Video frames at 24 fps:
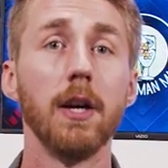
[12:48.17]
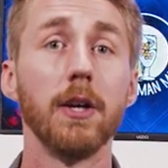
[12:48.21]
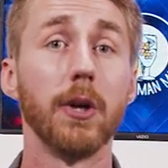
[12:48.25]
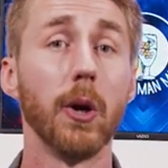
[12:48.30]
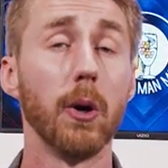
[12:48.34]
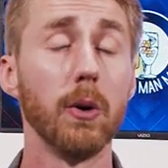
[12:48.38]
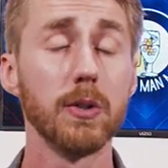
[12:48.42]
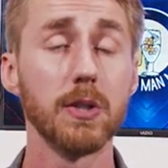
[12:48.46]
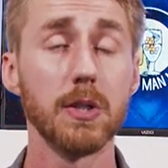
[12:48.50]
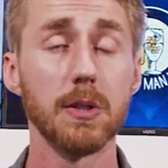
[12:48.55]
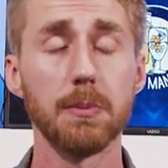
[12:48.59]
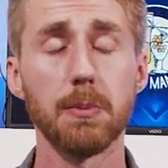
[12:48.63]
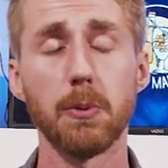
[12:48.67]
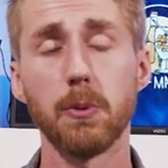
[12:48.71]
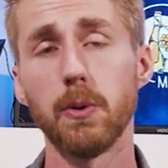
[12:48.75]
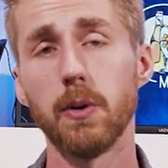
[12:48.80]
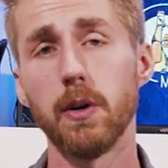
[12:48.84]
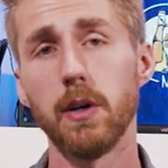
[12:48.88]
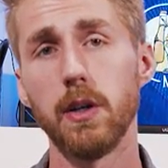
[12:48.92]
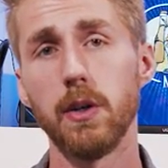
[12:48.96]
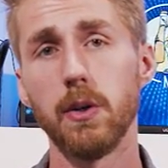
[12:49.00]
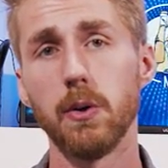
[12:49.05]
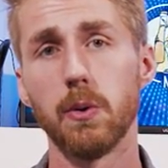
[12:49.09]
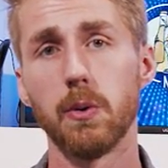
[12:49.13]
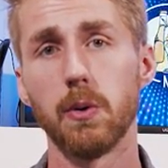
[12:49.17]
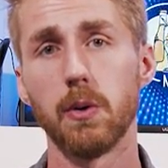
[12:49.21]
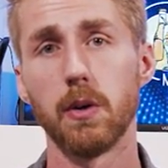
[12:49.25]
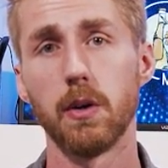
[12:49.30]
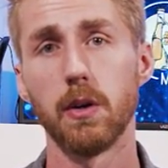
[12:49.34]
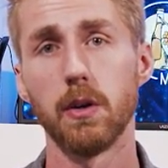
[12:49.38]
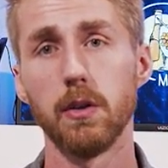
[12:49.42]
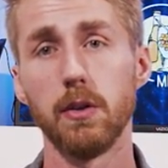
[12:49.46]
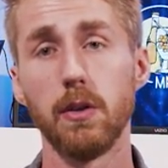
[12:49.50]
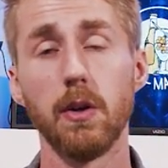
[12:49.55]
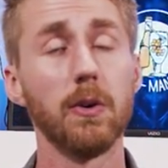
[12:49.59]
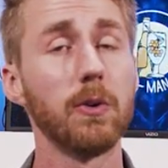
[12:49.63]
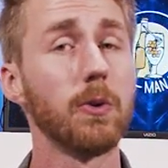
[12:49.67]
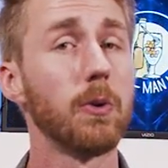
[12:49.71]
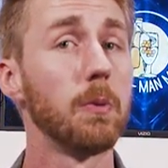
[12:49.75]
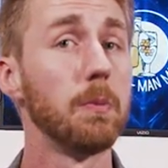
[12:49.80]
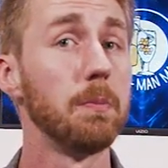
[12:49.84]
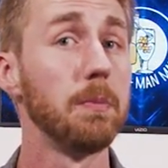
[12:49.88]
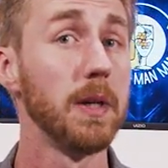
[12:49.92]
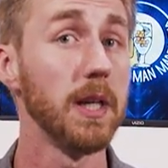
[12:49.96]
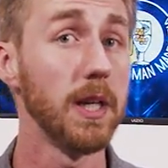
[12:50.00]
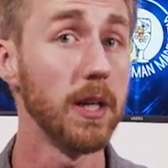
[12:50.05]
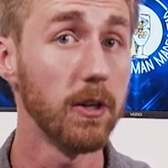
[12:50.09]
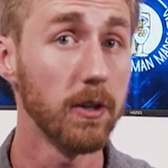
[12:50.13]
Go support your local
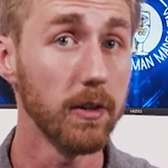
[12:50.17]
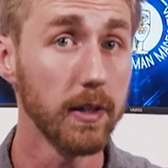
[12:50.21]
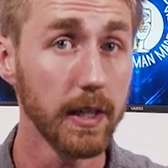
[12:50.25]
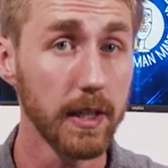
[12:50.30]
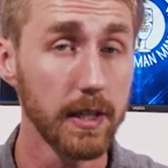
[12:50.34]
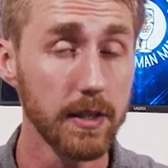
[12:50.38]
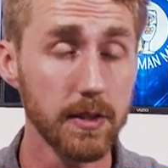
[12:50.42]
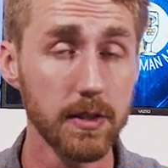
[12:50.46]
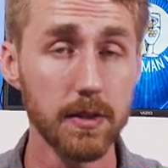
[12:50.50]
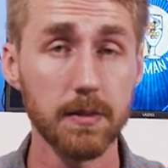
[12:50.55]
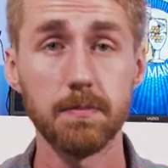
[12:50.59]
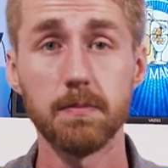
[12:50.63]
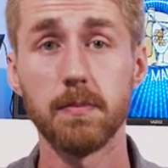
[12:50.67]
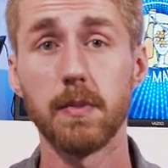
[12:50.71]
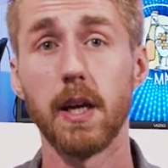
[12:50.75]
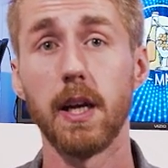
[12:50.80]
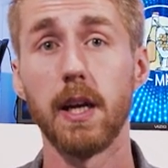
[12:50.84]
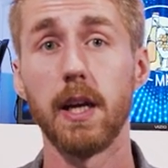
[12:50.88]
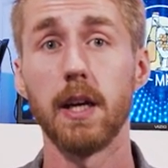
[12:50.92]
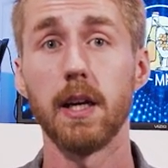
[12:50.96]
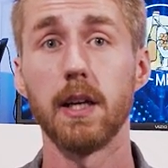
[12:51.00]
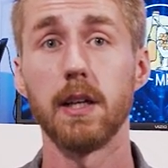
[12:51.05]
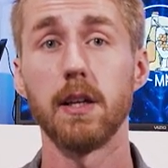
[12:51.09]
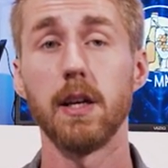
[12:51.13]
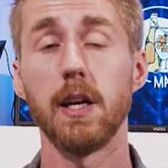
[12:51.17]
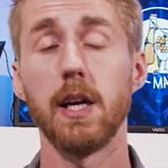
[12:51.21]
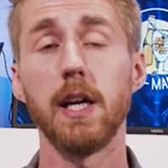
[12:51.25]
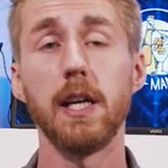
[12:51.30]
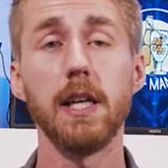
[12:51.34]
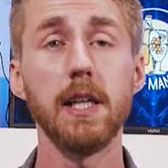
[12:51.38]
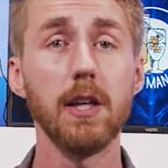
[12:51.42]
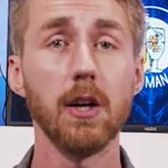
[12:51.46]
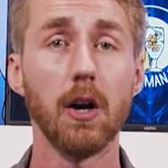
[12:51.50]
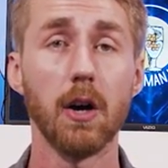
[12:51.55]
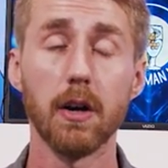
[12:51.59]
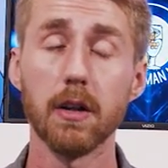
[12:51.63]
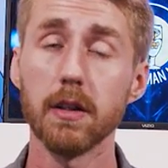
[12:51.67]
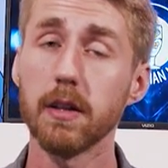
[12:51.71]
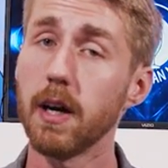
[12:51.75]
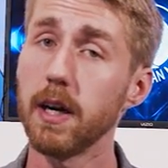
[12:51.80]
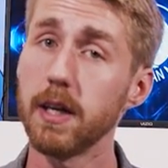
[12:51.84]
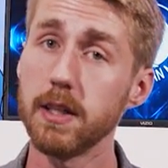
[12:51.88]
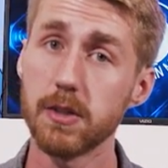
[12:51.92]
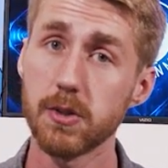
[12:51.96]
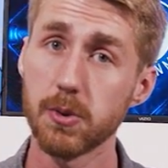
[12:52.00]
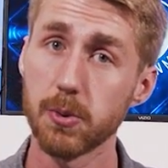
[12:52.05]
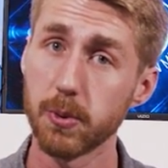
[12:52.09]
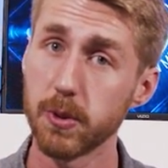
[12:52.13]
meaderies and any
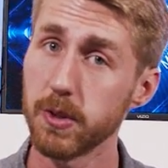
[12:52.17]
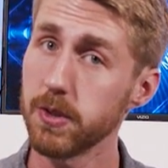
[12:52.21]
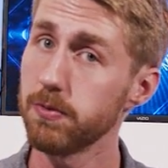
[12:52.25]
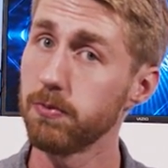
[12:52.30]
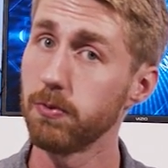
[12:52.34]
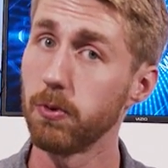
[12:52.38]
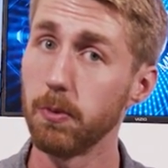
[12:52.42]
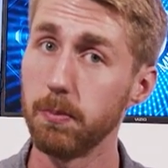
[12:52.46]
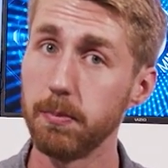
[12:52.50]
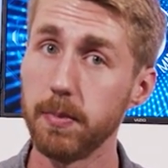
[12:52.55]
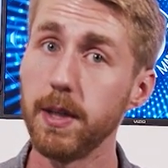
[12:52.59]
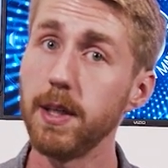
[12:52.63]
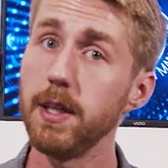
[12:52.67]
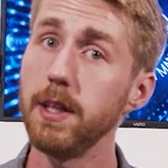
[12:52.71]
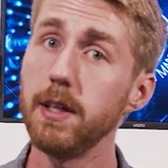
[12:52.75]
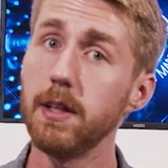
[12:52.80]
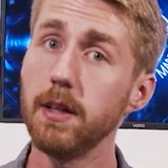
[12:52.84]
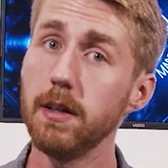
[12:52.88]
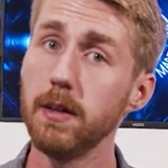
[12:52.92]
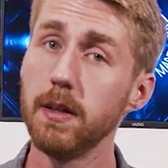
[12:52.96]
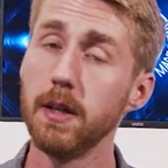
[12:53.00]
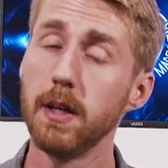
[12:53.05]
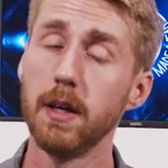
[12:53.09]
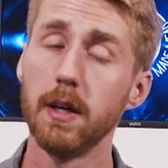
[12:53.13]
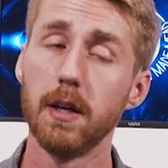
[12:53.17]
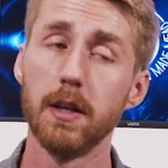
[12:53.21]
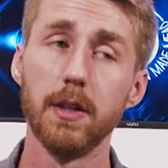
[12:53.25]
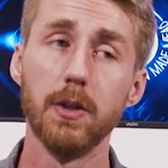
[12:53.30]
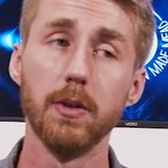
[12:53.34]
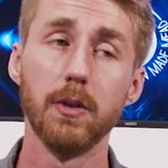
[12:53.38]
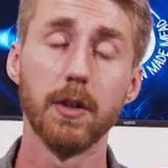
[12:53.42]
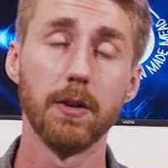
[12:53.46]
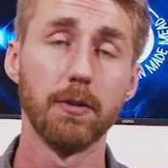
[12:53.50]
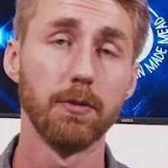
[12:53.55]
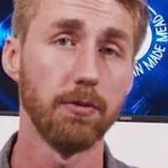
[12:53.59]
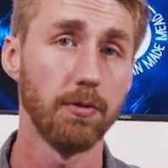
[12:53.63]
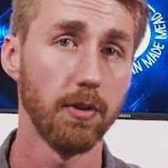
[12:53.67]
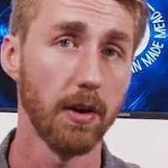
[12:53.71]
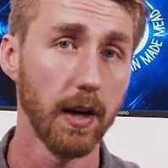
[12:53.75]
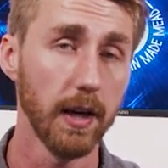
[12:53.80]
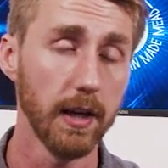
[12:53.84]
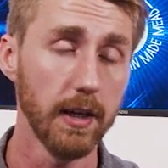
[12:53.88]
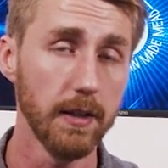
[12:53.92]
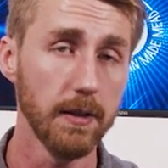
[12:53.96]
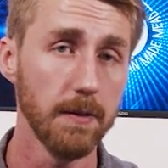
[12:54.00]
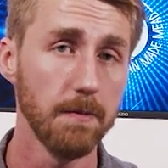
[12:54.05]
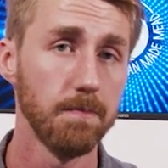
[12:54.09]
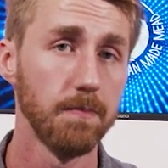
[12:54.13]
online source for mead you can
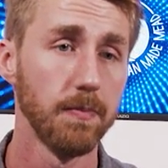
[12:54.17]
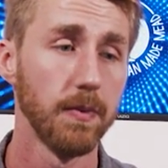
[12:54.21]
find,